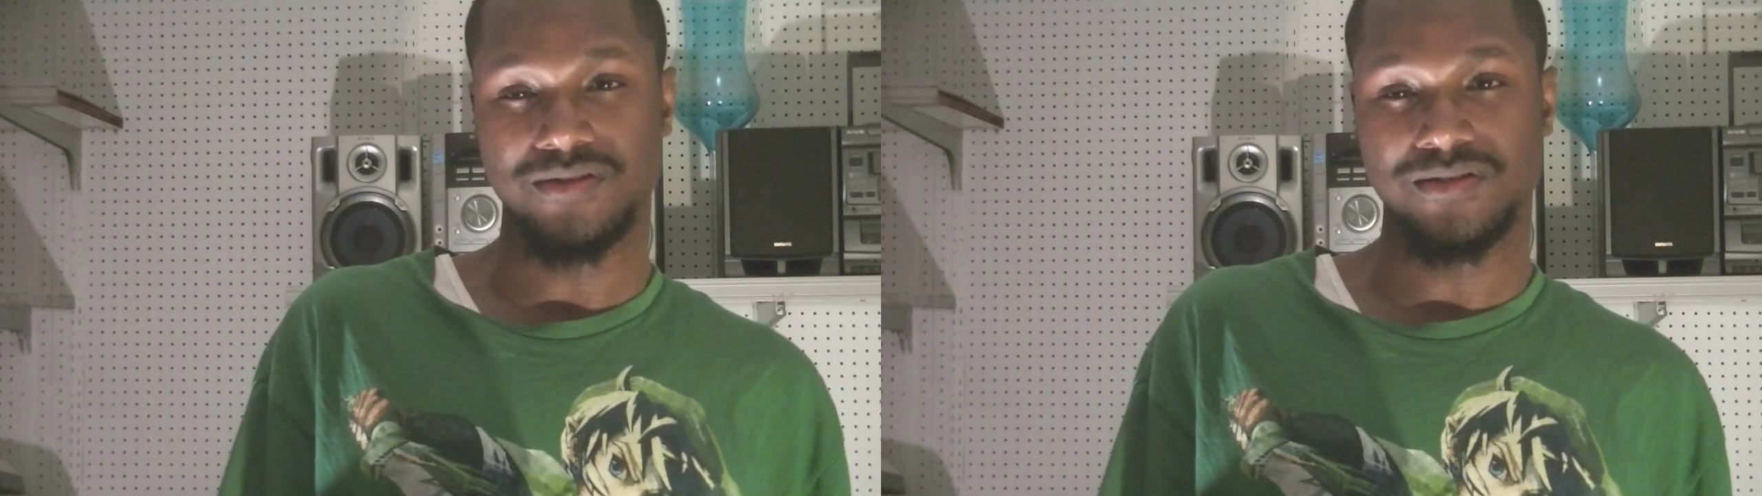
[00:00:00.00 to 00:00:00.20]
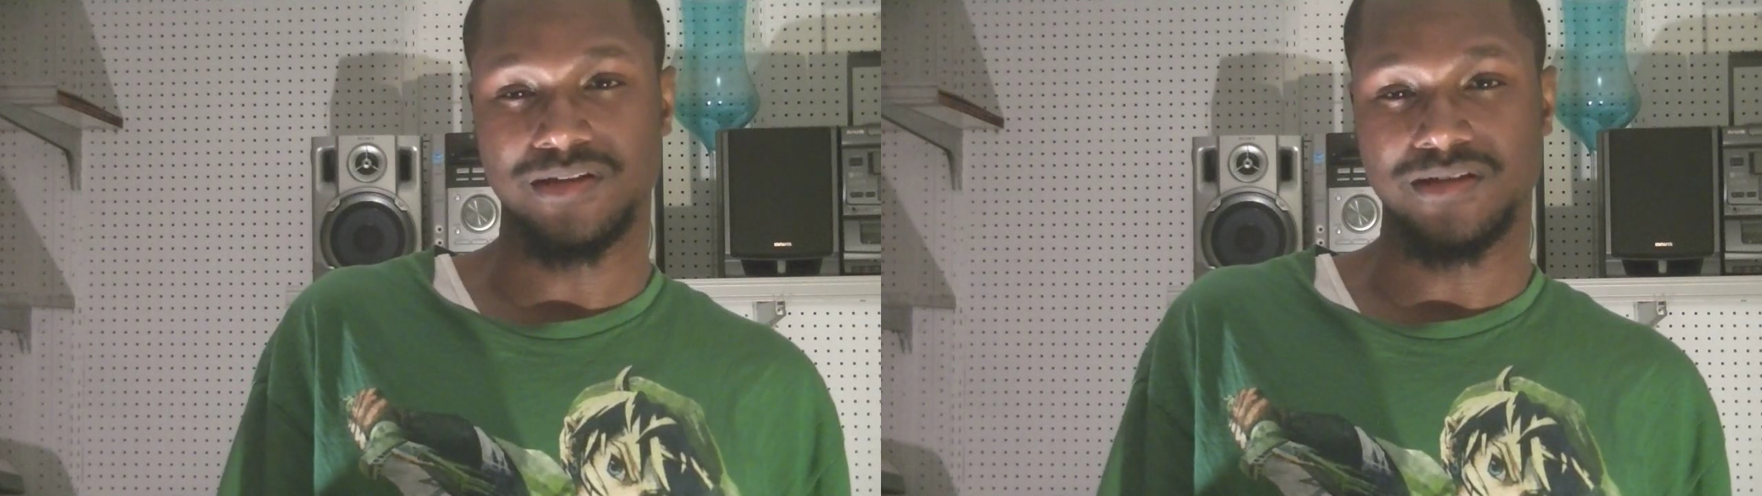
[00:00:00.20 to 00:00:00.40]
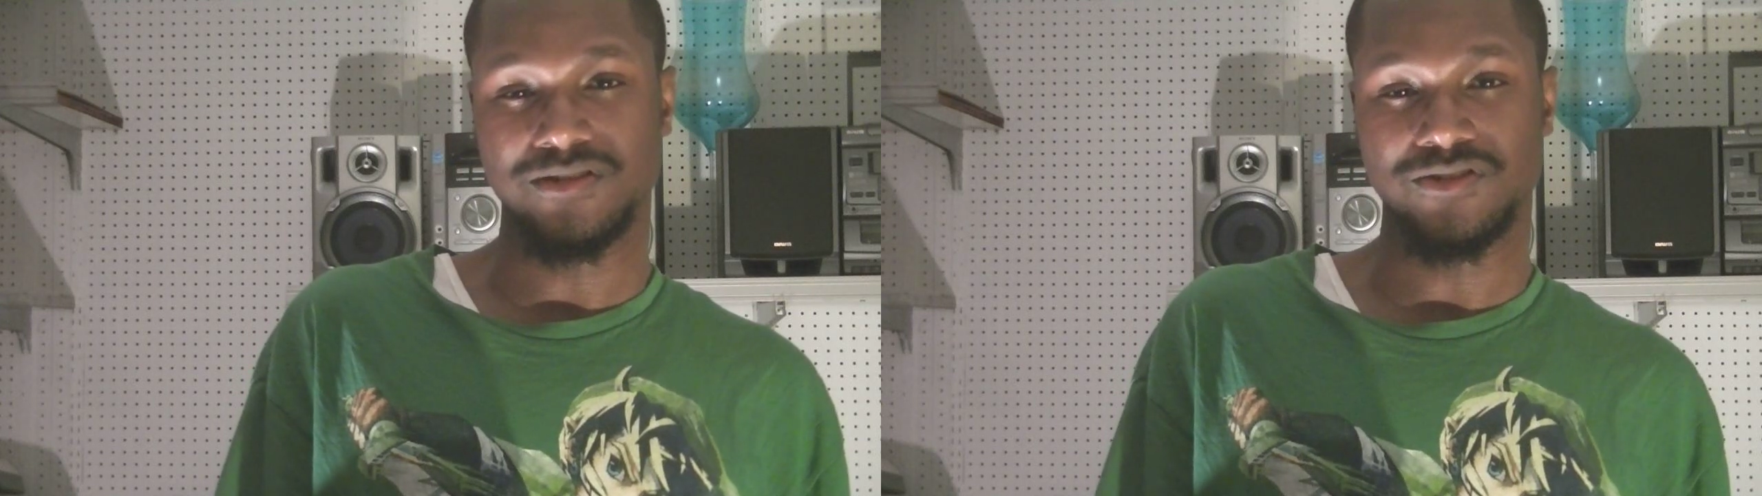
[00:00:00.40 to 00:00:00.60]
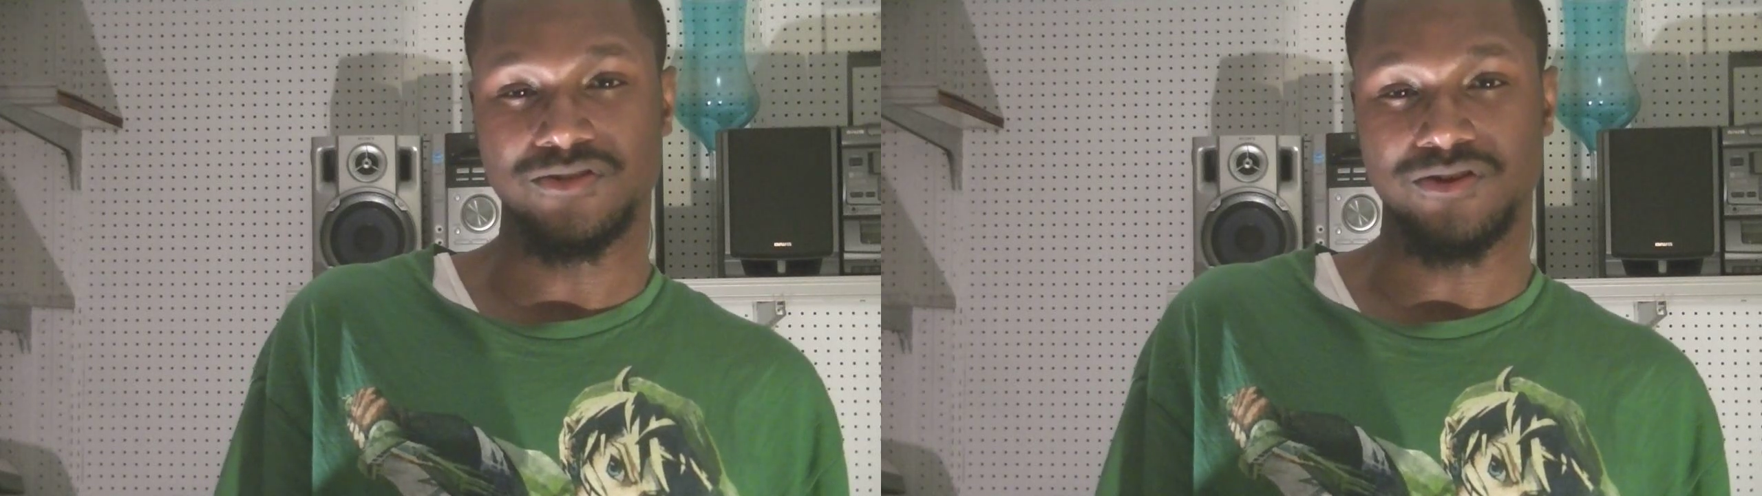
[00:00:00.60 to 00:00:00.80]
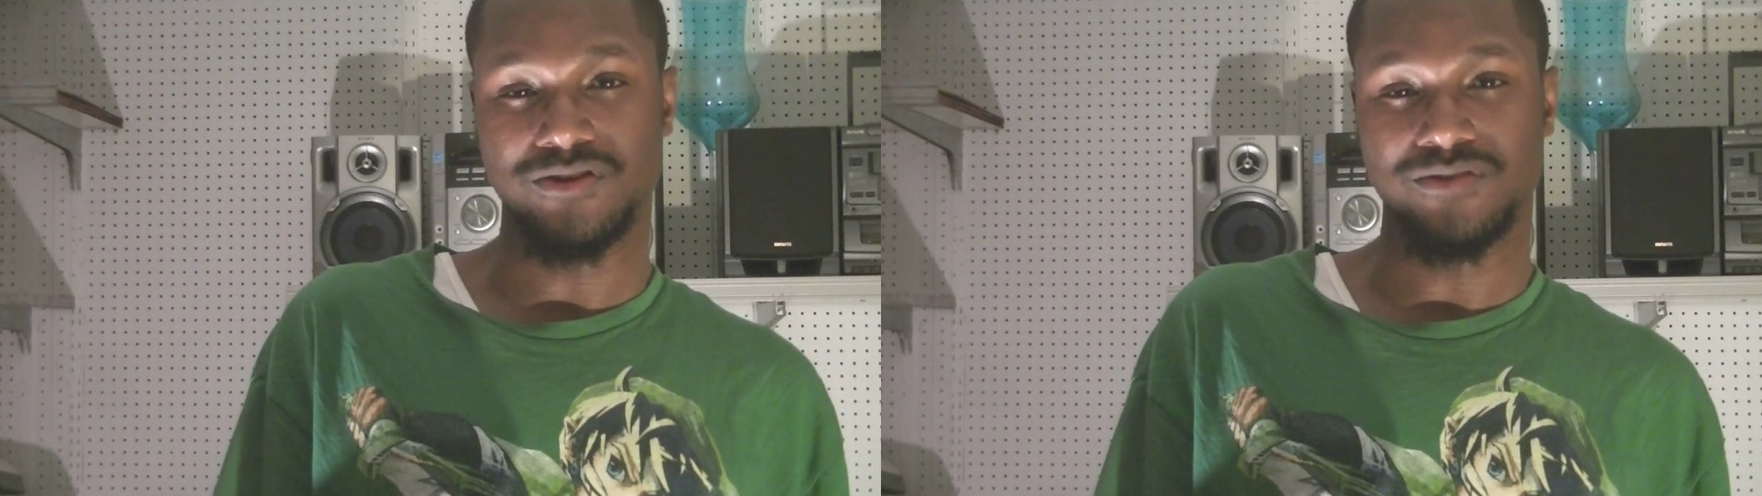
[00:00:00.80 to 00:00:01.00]
it seemed like it
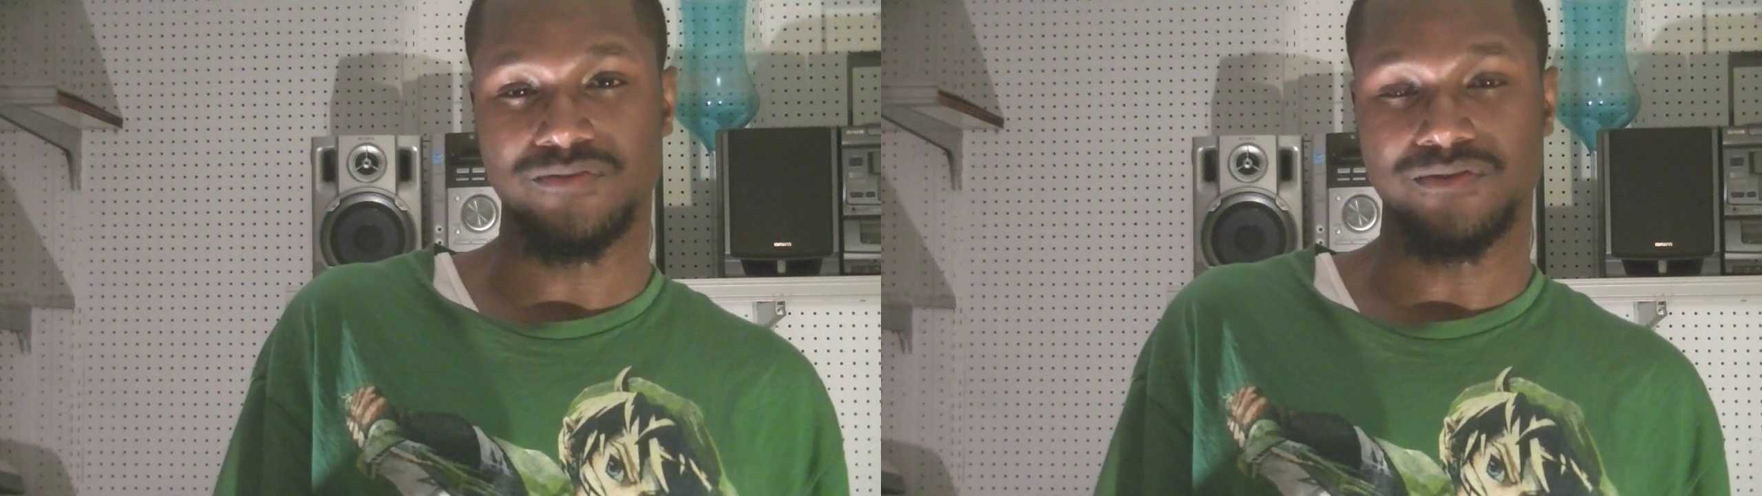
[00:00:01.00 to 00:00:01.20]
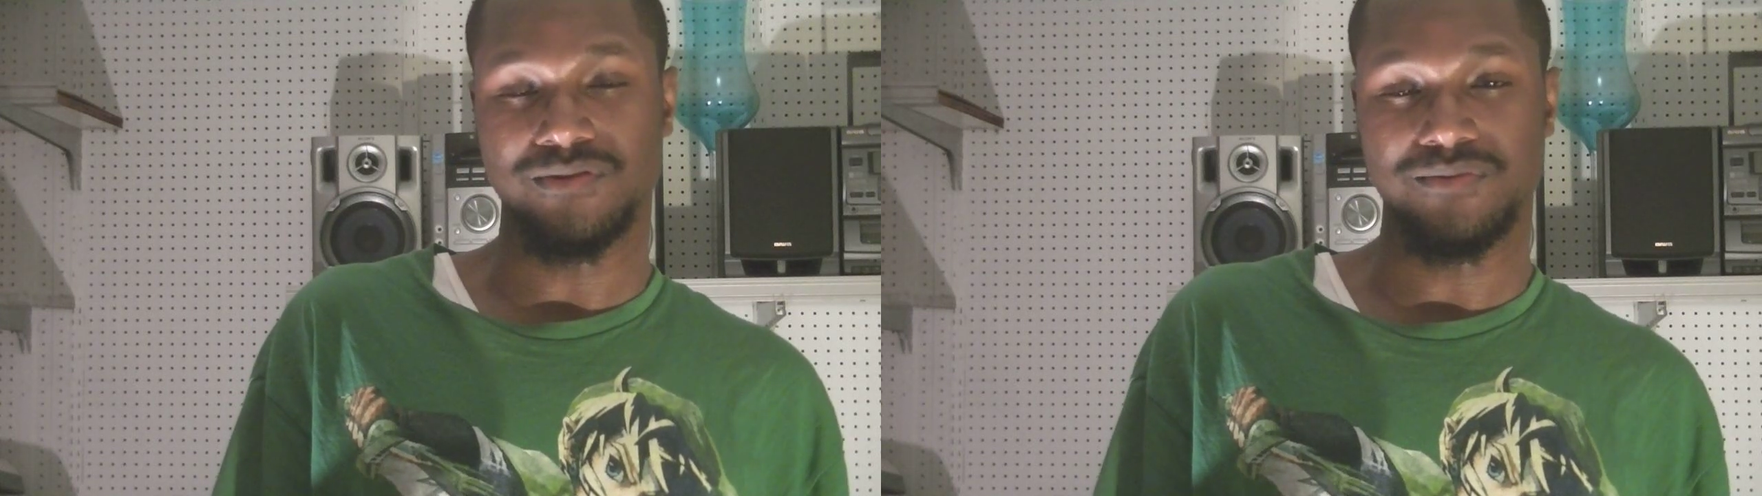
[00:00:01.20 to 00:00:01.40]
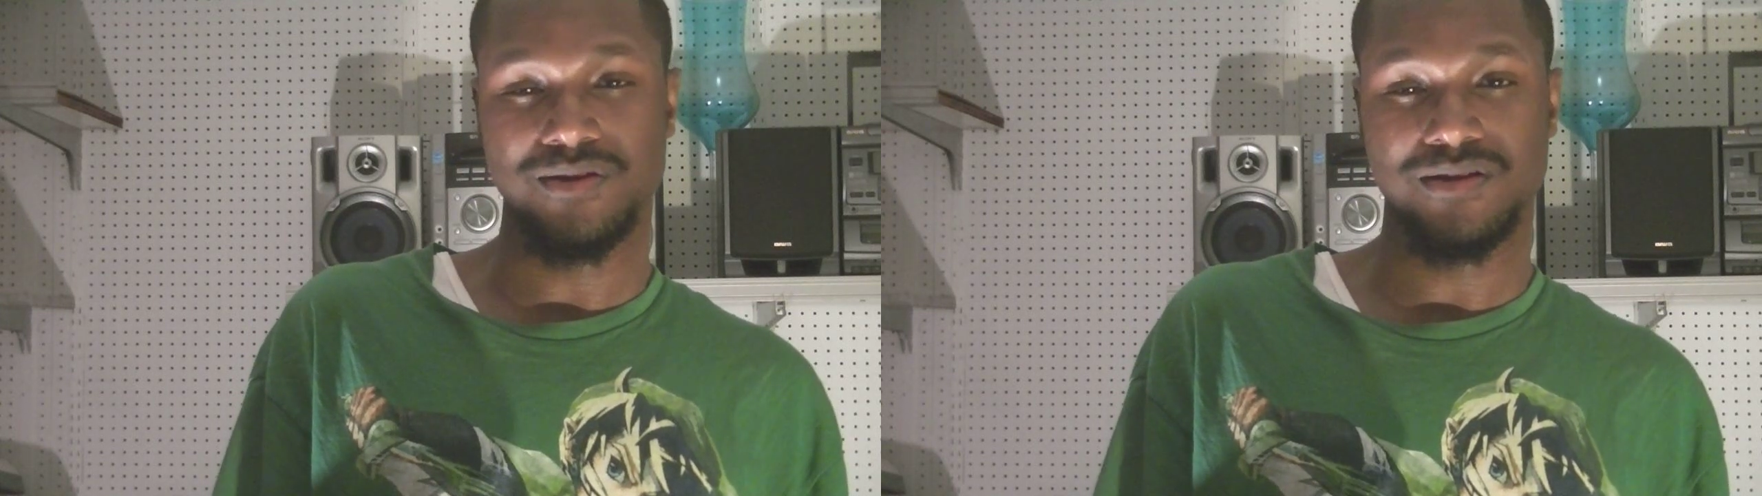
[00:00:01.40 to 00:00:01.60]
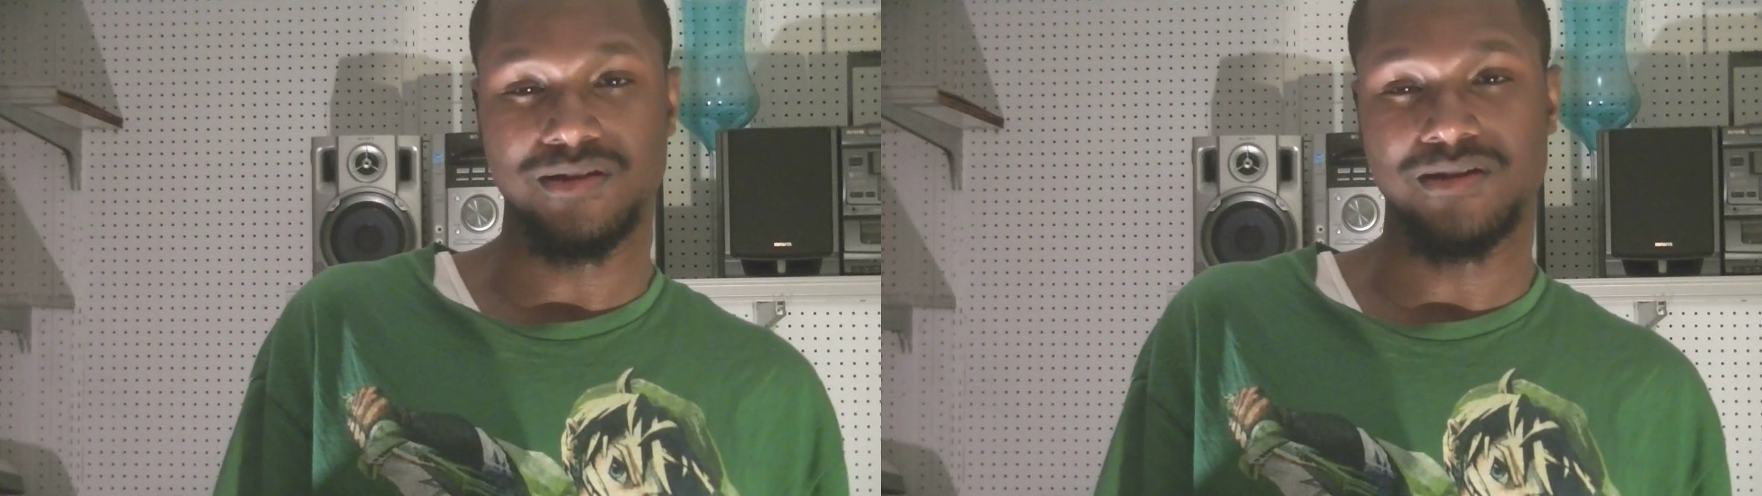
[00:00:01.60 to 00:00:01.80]
took longer for him to pin,